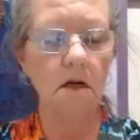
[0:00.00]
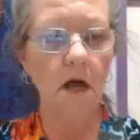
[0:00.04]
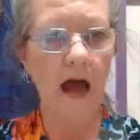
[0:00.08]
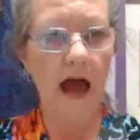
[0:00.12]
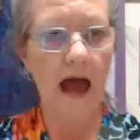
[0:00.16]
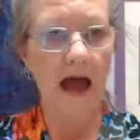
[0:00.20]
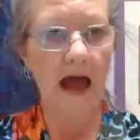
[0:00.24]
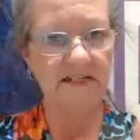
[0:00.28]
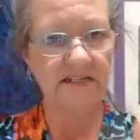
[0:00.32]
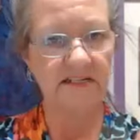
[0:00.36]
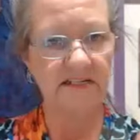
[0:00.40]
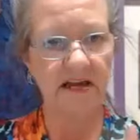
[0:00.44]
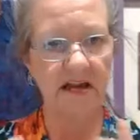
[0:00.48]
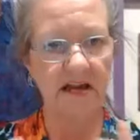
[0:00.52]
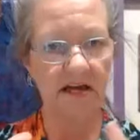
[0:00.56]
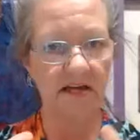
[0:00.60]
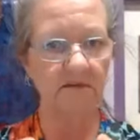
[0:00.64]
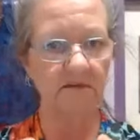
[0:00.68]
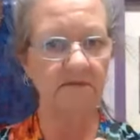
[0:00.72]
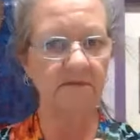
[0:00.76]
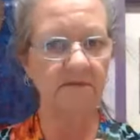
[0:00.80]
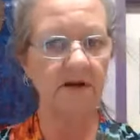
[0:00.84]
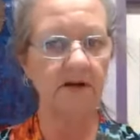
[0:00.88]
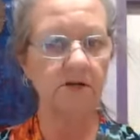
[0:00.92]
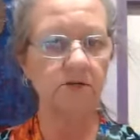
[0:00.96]
the
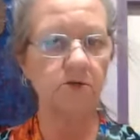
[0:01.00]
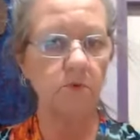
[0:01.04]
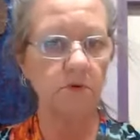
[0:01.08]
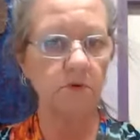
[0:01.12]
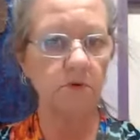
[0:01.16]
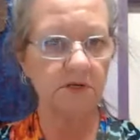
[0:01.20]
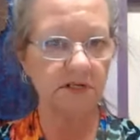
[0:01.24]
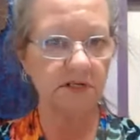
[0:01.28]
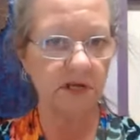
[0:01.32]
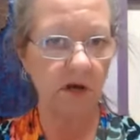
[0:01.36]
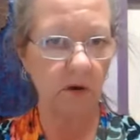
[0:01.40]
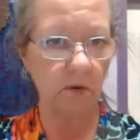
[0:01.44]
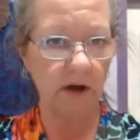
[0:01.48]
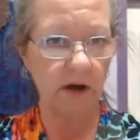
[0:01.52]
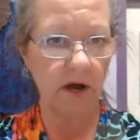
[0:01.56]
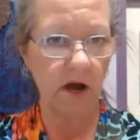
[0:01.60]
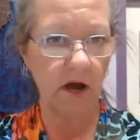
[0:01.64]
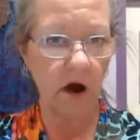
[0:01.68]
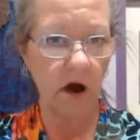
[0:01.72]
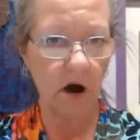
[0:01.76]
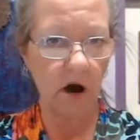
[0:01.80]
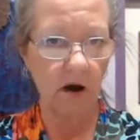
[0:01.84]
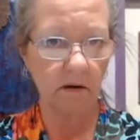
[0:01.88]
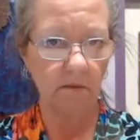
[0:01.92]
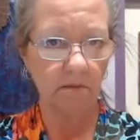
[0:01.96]
individuals that we
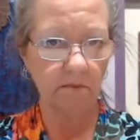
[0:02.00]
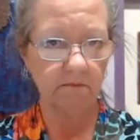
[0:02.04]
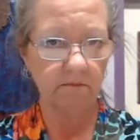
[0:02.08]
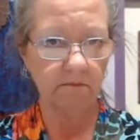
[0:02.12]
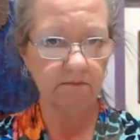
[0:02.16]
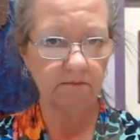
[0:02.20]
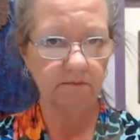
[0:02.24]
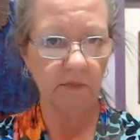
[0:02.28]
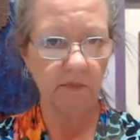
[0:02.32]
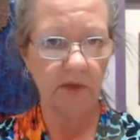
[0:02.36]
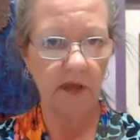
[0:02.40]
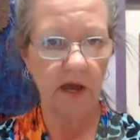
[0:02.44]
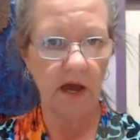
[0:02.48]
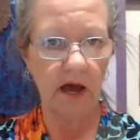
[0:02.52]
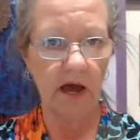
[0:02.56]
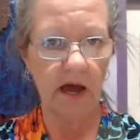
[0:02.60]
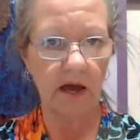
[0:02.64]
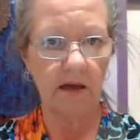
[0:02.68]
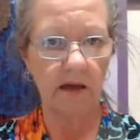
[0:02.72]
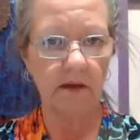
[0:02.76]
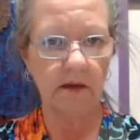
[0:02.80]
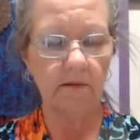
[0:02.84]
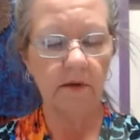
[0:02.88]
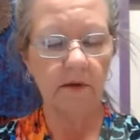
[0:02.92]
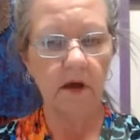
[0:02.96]
are,
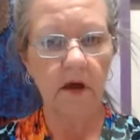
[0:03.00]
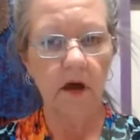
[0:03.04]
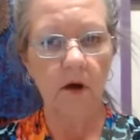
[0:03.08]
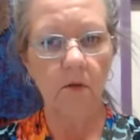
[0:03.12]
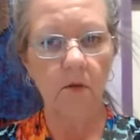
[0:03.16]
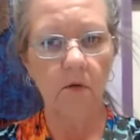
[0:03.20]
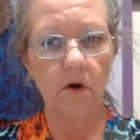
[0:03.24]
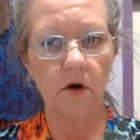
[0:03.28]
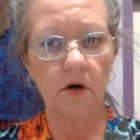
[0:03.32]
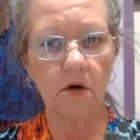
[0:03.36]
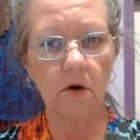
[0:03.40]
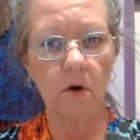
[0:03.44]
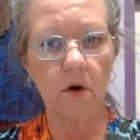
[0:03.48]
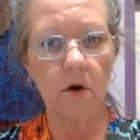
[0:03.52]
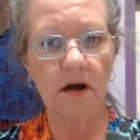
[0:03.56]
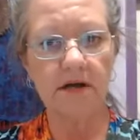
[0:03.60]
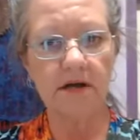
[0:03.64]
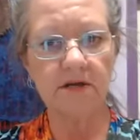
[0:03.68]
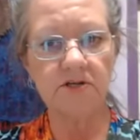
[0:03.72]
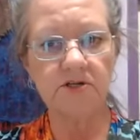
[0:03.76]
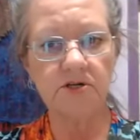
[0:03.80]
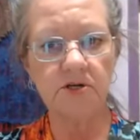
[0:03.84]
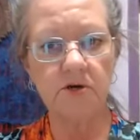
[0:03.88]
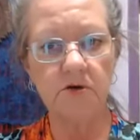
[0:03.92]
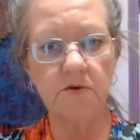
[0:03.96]
okay, we're going
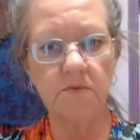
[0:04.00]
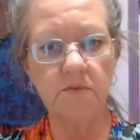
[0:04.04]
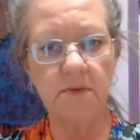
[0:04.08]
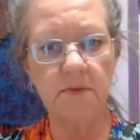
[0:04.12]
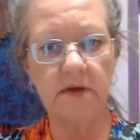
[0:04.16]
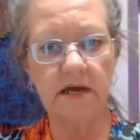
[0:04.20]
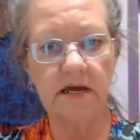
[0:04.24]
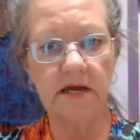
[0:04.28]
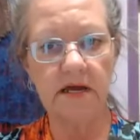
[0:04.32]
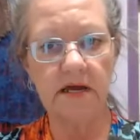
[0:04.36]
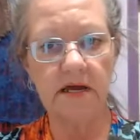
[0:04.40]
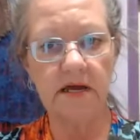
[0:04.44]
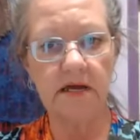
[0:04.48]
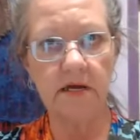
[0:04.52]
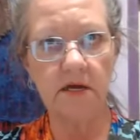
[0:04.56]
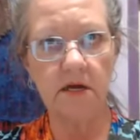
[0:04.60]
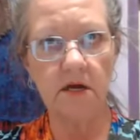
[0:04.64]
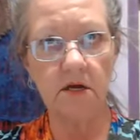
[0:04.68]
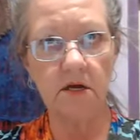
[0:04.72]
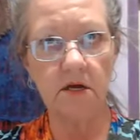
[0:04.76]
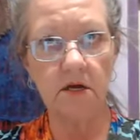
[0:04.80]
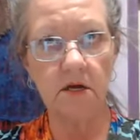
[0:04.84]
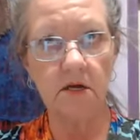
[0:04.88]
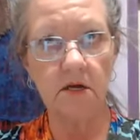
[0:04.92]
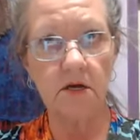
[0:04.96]
to be
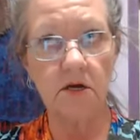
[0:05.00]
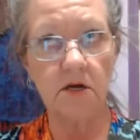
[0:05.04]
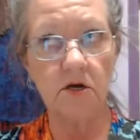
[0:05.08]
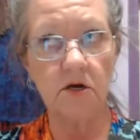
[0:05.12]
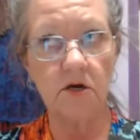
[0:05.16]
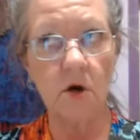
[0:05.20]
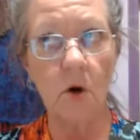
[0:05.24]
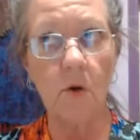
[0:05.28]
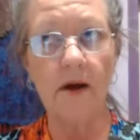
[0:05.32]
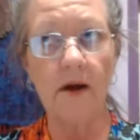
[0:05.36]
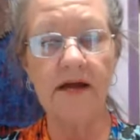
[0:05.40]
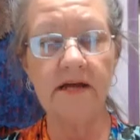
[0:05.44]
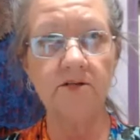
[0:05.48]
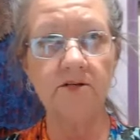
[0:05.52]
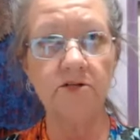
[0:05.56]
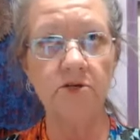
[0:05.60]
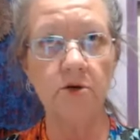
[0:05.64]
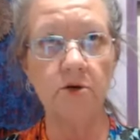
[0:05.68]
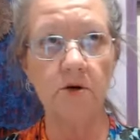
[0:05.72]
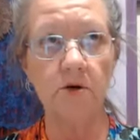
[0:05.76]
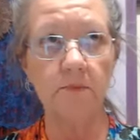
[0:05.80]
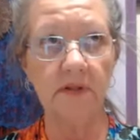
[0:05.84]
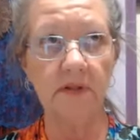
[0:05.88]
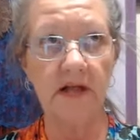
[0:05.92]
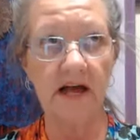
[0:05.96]
going to a
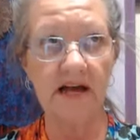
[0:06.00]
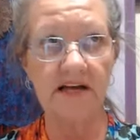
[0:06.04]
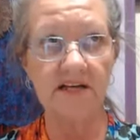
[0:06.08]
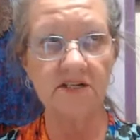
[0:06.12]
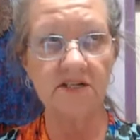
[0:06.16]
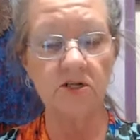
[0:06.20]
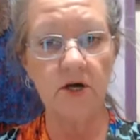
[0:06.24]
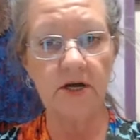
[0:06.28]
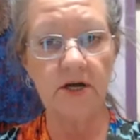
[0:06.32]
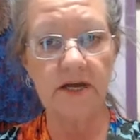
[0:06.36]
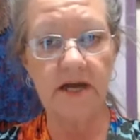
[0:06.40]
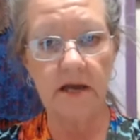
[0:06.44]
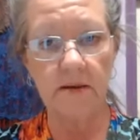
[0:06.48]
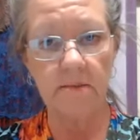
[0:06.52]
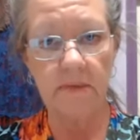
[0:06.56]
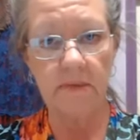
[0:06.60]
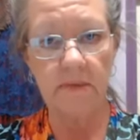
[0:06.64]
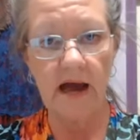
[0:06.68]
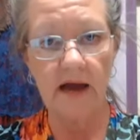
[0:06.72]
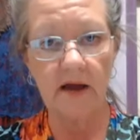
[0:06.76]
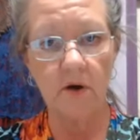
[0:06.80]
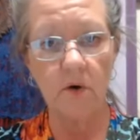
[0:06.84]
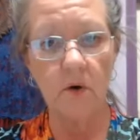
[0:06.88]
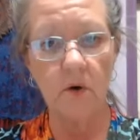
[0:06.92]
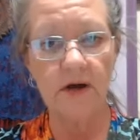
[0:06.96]
place, looking
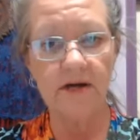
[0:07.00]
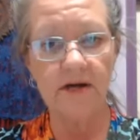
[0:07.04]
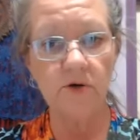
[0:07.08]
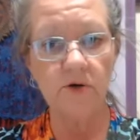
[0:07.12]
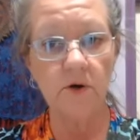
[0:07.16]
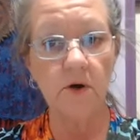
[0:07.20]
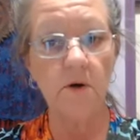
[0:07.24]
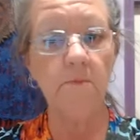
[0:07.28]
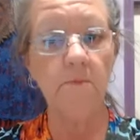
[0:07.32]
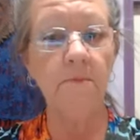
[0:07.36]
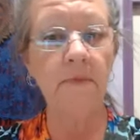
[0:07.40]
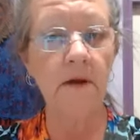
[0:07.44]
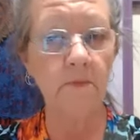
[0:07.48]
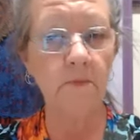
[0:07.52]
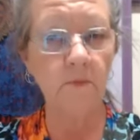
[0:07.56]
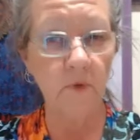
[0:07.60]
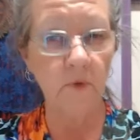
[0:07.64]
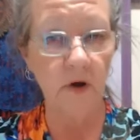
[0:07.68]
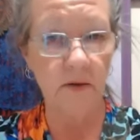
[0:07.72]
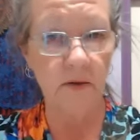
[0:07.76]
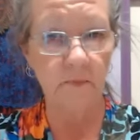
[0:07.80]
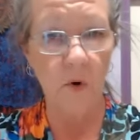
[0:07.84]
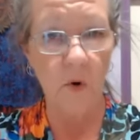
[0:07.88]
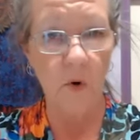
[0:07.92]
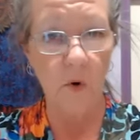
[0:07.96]
back, going to a memory
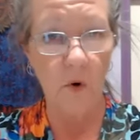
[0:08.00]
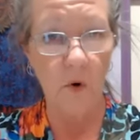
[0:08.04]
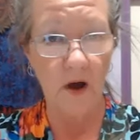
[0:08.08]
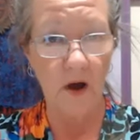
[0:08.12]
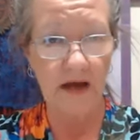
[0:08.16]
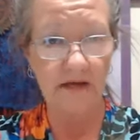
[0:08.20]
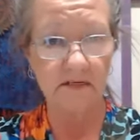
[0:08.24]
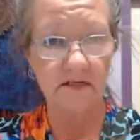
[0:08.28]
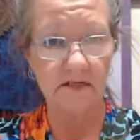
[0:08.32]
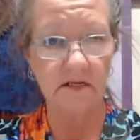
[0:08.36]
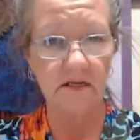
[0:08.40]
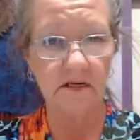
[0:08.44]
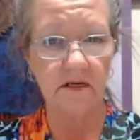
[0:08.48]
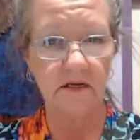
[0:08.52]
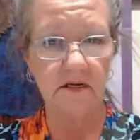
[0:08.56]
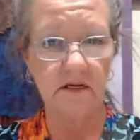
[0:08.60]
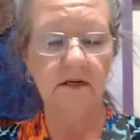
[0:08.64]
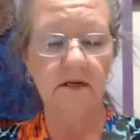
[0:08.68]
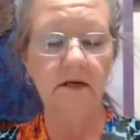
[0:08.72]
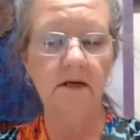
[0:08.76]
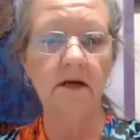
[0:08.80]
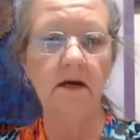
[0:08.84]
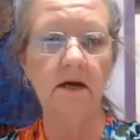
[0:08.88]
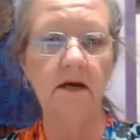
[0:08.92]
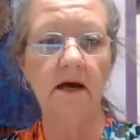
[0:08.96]
point,
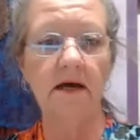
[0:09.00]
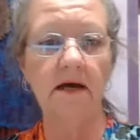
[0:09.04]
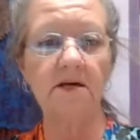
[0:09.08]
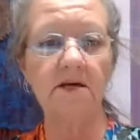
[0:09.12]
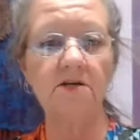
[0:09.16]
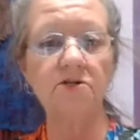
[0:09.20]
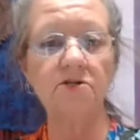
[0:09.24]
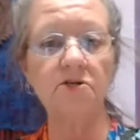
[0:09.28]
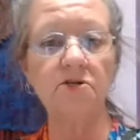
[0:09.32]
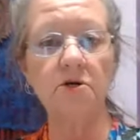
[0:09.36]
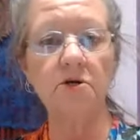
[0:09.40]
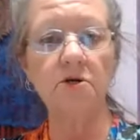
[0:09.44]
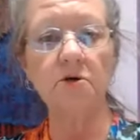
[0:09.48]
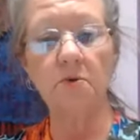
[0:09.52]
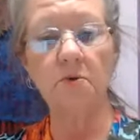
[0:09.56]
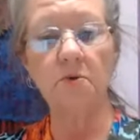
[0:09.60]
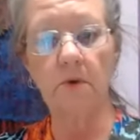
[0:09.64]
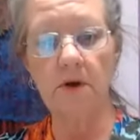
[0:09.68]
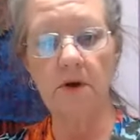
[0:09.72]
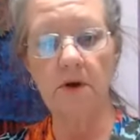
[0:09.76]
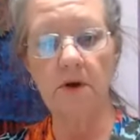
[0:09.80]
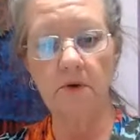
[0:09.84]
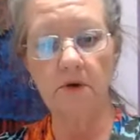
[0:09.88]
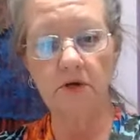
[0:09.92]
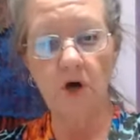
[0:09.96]
I guess
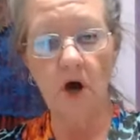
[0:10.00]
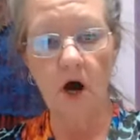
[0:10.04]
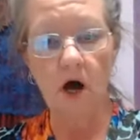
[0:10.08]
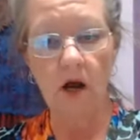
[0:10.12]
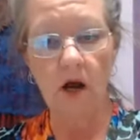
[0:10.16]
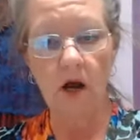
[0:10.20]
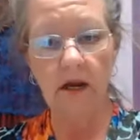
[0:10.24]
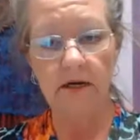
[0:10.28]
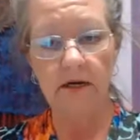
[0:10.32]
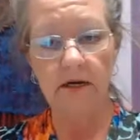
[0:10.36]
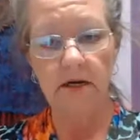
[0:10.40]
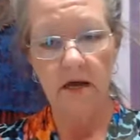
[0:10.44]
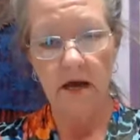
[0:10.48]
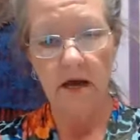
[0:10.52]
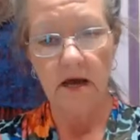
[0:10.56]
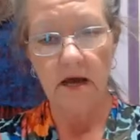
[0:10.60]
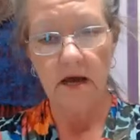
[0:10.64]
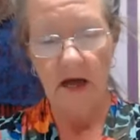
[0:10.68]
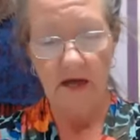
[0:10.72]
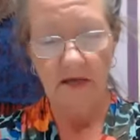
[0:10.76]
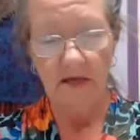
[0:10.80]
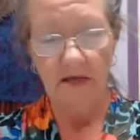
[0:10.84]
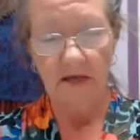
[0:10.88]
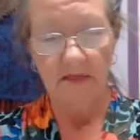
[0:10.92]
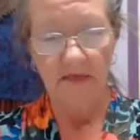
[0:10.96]
we would call it,
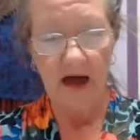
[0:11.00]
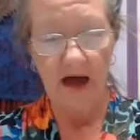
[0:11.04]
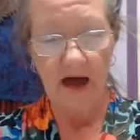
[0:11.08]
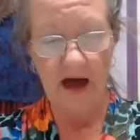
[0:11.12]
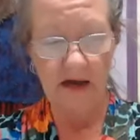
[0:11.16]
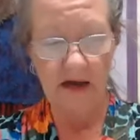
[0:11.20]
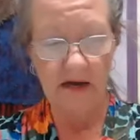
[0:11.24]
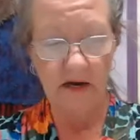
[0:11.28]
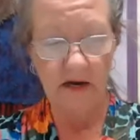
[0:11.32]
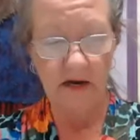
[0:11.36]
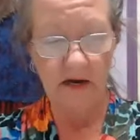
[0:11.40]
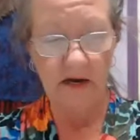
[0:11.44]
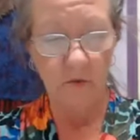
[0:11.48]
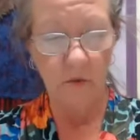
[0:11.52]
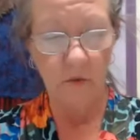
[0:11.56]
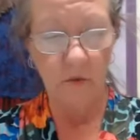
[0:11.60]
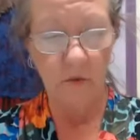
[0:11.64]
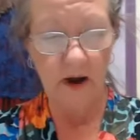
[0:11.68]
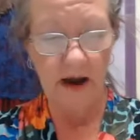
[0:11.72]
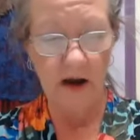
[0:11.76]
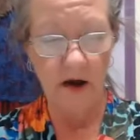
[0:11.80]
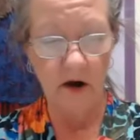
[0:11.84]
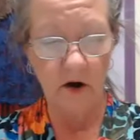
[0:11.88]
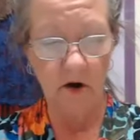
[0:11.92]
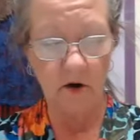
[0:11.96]
that
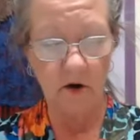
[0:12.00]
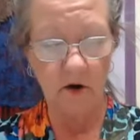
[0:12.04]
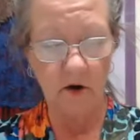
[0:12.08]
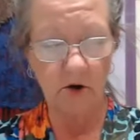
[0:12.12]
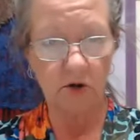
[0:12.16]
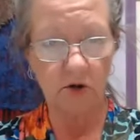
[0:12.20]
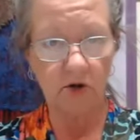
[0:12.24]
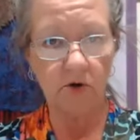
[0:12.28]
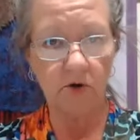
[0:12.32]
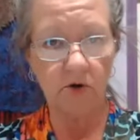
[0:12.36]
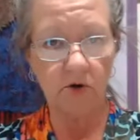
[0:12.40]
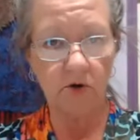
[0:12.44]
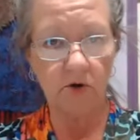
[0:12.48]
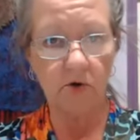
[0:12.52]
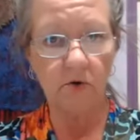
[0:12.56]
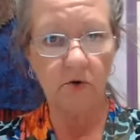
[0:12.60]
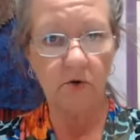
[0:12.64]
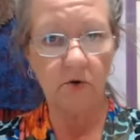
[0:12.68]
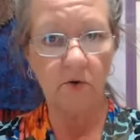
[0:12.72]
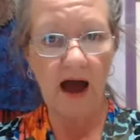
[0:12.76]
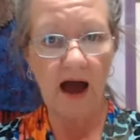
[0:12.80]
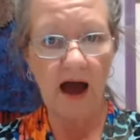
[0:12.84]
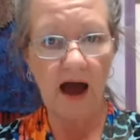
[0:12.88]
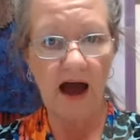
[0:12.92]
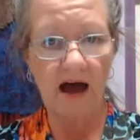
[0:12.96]
where
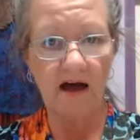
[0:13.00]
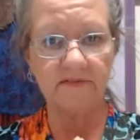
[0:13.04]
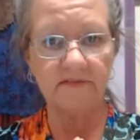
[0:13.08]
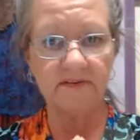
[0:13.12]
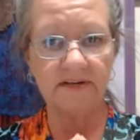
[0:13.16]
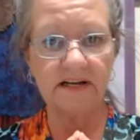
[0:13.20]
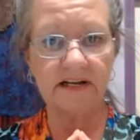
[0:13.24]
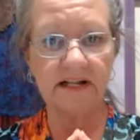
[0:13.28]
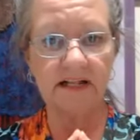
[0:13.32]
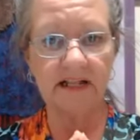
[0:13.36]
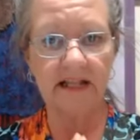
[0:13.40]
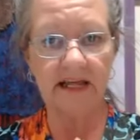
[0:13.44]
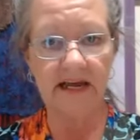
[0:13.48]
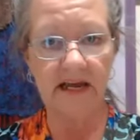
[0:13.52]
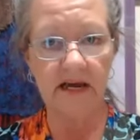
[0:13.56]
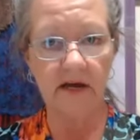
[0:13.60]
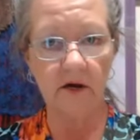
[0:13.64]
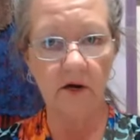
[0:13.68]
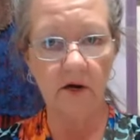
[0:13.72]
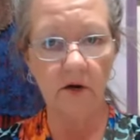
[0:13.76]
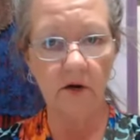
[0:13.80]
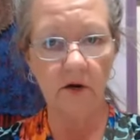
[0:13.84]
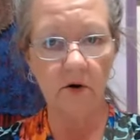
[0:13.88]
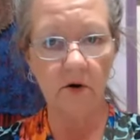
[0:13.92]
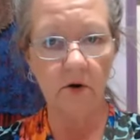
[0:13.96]
you have
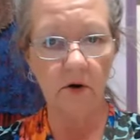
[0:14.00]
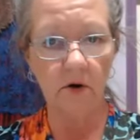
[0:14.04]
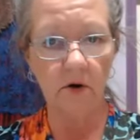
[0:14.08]
clear